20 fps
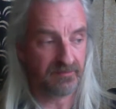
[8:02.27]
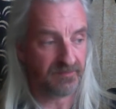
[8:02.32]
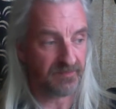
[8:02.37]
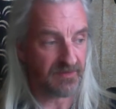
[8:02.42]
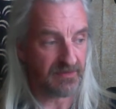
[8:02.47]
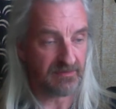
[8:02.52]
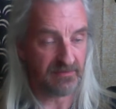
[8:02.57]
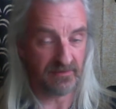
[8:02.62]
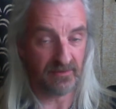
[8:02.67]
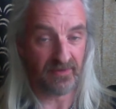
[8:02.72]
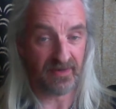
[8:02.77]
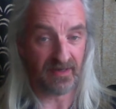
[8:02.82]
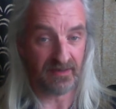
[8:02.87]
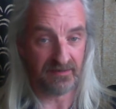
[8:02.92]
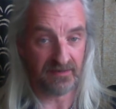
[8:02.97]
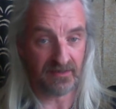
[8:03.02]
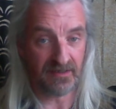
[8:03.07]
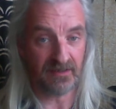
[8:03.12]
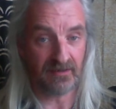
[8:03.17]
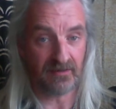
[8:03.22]
They do out of
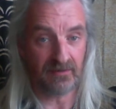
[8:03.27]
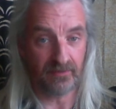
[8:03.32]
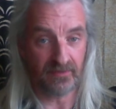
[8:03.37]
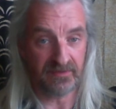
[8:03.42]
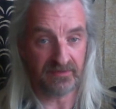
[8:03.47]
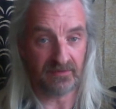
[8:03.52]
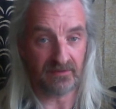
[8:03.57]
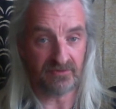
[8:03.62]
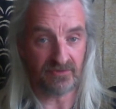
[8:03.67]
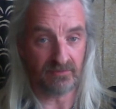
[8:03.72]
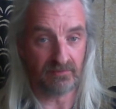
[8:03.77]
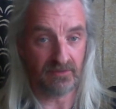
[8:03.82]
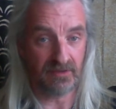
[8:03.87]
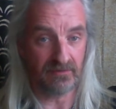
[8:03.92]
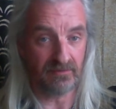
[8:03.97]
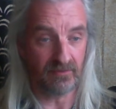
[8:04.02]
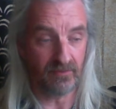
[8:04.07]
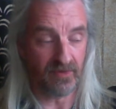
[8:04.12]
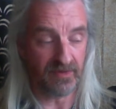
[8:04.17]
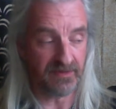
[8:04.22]
their car windows on
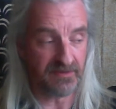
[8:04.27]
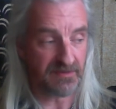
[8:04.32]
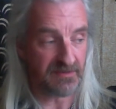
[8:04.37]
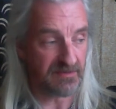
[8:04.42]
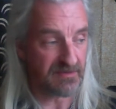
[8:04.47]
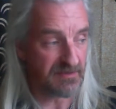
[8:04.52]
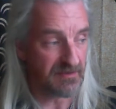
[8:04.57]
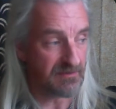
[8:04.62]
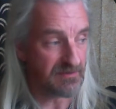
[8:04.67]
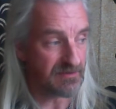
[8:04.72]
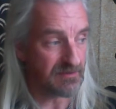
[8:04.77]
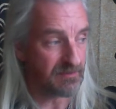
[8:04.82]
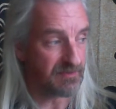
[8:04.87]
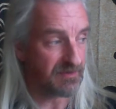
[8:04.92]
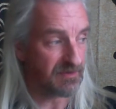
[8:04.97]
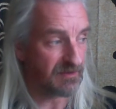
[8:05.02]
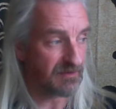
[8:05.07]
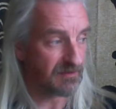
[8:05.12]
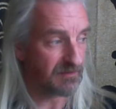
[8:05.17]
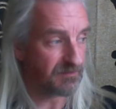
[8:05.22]
motorways. There seems to
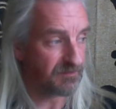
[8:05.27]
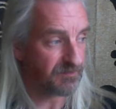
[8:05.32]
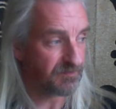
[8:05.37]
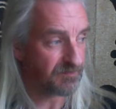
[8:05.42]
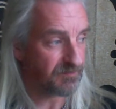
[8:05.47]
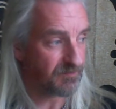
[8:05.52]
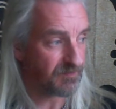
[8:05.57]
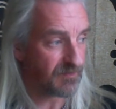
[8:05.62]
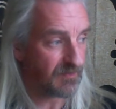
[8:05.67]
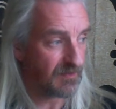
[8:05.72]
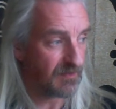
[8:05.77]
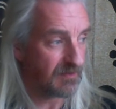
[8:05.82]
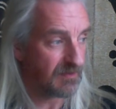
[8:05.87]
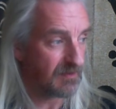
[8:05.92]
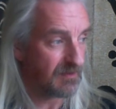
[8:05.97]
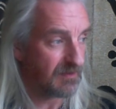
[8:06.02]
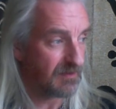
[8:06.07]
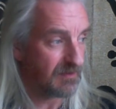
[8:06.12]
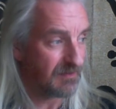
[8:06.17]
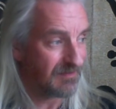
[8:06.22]
be I
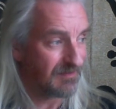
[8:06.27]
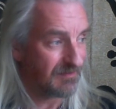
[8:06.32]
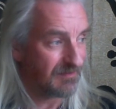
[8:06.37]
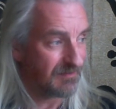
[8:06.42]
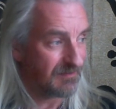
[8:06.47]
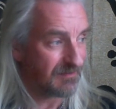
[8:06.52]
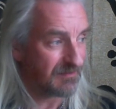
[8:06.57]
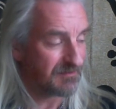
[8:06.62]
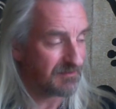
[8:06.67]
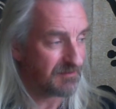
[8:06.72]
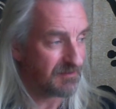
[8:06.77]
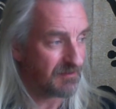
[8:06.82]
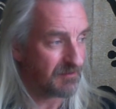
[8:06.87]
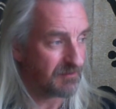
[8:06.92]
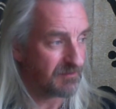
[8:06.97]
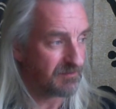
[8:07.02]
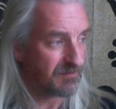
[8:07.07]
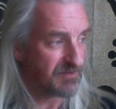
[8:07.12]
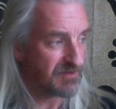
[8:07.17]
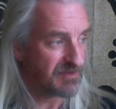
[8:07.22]
don't know,
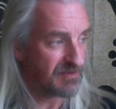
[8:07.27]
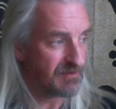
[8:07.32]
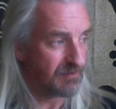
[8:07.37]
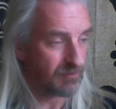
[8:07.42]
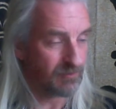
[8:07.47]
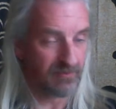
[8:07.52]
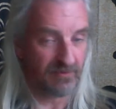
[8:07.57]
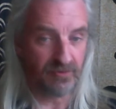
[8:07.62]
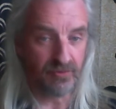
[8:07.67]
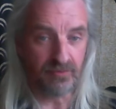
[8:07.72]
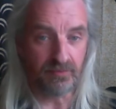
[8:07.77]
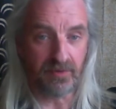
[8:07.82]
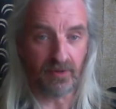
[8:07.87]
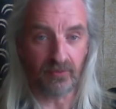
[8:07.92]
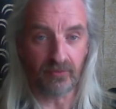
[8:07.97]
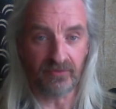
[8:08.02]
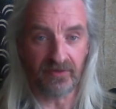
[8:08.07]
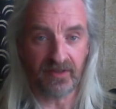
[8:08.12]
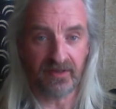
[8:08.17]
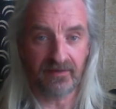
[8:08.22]
there's a little
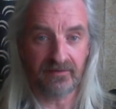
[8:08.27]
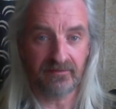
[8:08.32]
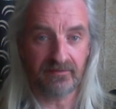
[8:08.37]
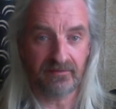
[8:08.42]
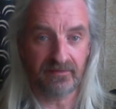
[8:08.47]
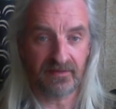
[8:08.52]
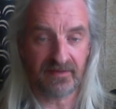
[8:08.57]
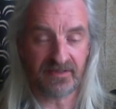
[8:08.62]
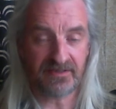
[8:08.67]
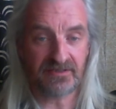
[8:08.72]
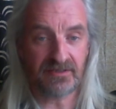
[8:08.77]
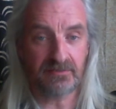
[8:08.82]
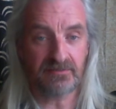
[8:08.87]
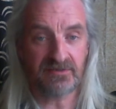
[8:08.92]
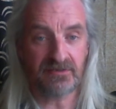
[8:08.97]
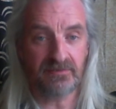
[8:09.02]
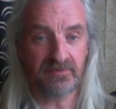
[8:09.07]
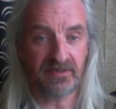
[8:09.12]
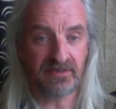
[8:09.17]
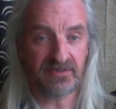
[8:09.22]
loophole there. That seems
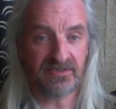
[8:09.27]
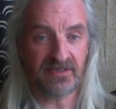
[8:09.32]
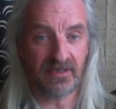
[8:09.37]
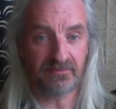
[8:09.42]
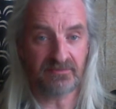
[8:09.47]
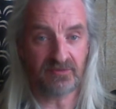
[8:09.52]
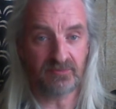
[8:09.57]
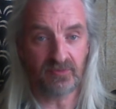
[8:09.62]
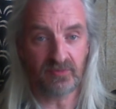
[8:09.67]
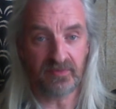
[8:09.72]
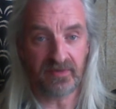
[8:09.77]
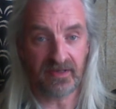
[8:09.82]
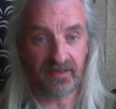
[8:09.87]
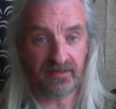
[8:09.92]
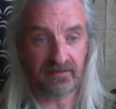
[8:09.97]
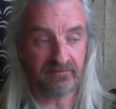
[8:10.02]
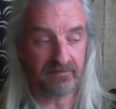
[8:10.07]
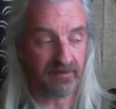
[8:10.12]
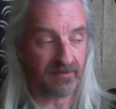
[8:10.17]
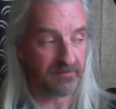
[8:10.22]
to be acceptable
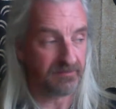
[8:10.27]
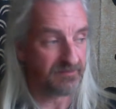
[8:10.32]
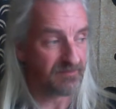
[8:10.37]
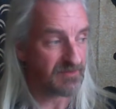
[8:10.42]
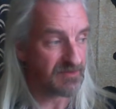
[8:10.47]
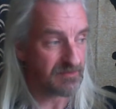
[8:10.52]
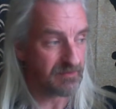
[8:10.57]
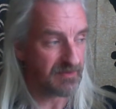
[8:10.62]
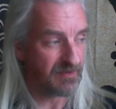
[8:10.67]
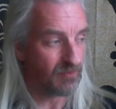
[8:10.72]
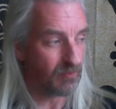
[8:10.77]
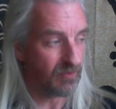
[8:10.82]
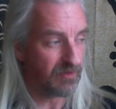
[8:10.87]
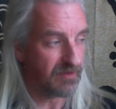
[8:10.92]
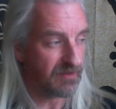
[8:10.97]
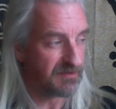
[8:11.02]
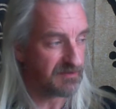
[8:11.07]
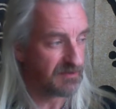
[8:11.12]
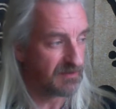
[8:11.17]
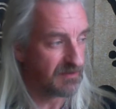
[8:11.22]
behaviour. It's a bit weird.